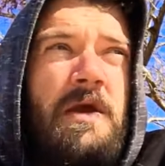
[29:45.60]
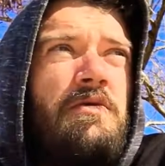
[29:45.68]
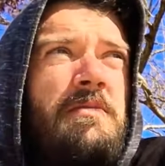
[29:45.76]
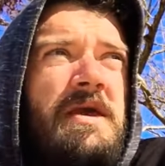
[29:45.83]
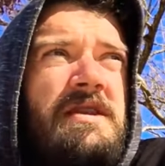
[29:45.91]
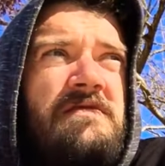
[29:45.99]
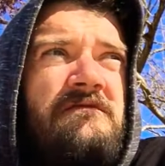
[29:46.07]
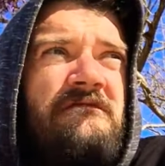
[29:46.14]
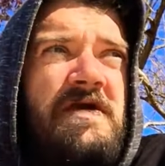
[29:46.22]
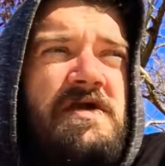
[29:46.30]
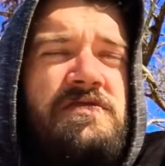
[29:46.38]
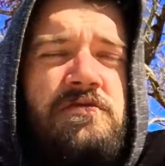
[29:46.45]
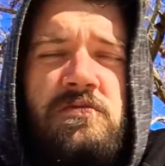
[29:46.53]
And remain in
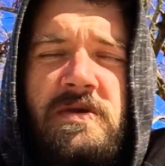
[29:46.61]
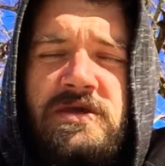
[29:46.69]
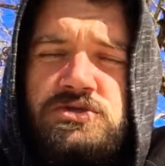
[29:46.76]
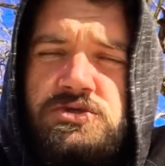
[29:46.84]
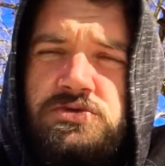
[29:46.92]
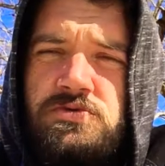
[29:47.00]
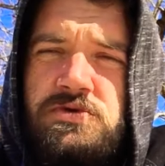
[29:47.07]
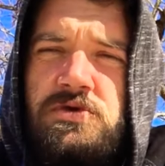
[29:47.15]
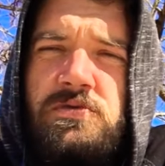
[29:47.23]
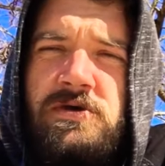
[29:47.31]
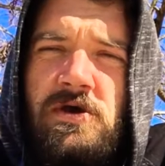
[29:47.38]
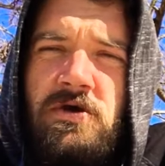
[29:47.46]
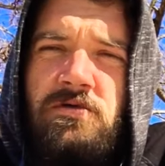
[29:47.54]
faith, remain true in
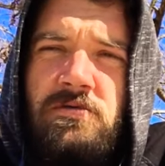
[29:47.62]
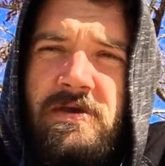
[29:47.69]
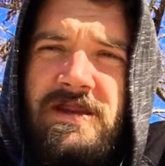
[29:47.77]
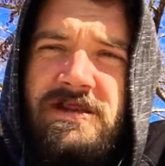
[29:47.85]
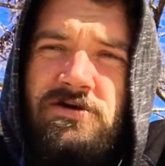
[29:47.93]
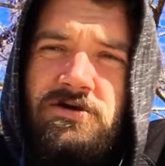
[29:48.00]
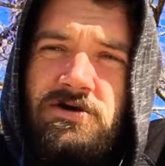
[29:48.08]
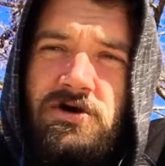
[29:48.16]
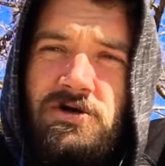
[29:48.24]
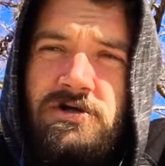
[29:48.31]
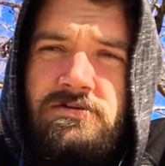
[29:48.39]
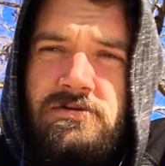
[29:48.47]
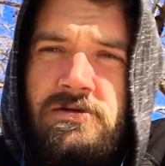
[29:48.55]
who we are, remain in our
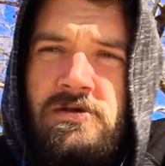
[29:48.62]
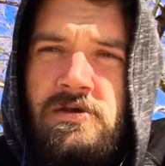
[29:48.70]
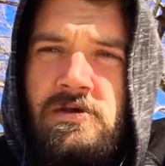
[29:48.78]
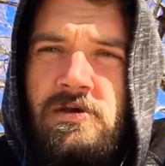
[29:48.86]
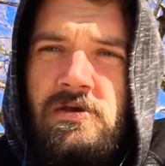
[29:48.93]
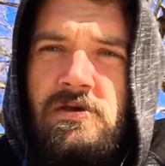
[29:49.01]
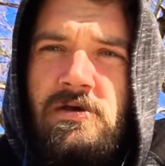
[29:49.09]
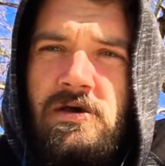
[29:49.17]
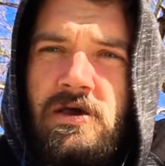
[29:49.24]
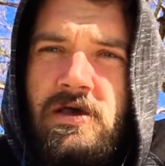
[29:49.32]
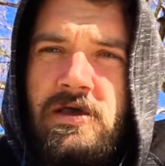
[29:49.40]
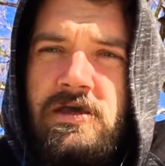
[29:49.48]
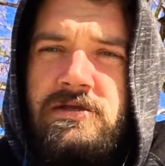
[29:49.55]
heart.
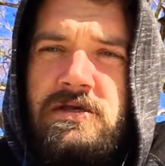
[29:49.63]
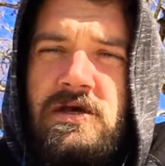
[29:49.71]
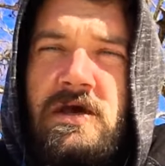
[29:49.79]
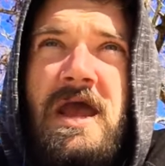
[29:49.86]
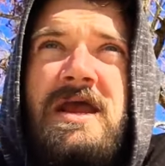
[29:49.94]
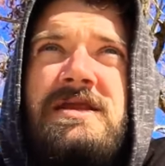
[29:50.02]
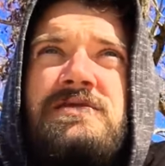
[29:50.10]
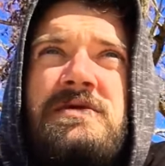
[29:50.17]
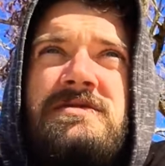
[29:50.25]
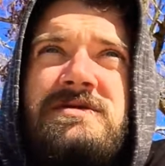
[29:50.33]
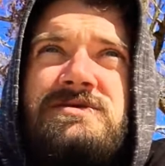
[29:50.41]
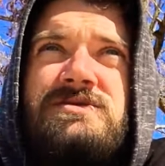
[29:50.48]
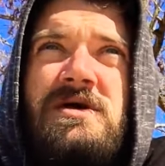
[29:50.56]
And
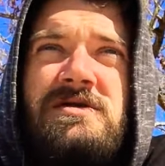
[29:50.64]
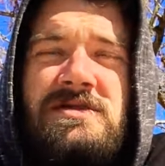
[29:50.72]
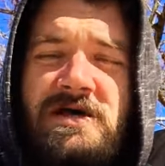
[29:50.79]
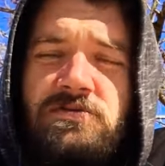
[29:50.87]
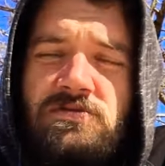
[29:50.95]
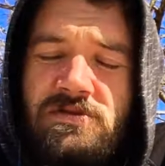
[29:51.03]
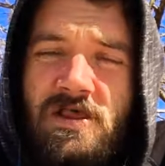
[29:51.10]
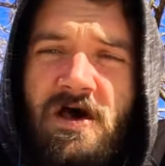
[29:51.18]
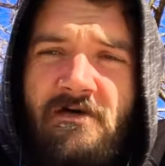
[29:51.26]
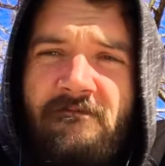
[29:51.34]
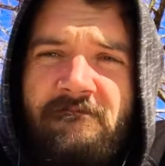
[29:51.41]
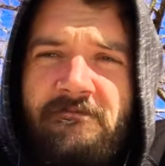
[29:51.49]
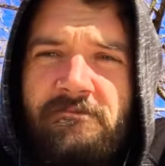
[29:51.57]
anything that is not aligned with
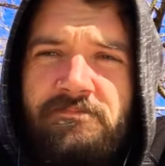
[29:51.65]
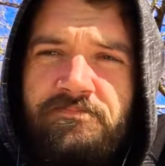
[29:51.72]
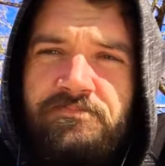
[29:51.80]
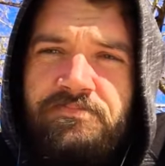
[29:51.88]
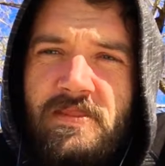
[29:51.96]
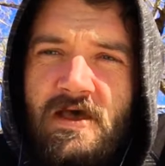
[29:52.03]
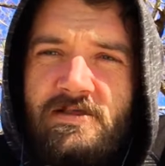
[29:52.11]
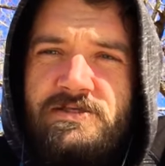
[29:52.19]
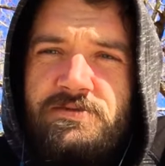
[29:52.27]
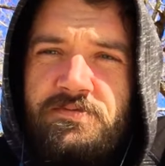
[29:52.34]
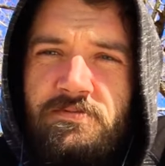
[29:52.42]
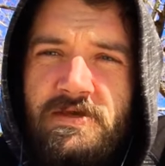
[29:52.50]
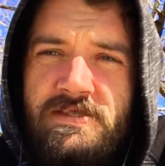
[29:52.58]
love, at
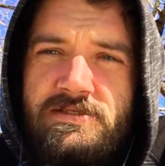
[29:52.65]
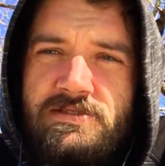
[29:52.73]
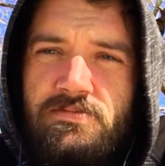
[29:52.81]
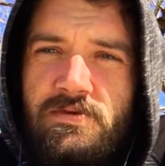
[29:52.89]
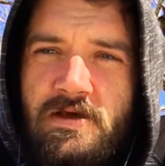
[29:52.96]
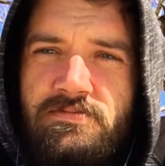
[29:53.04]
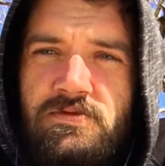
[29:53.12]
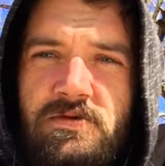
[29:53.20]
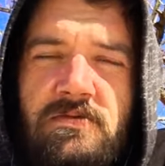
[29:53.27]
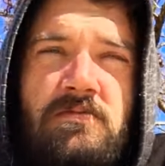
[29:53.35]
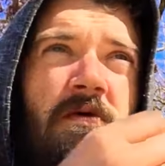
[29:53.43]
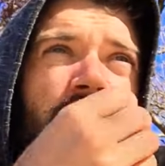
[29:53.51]
least for me, this is what I'm doing.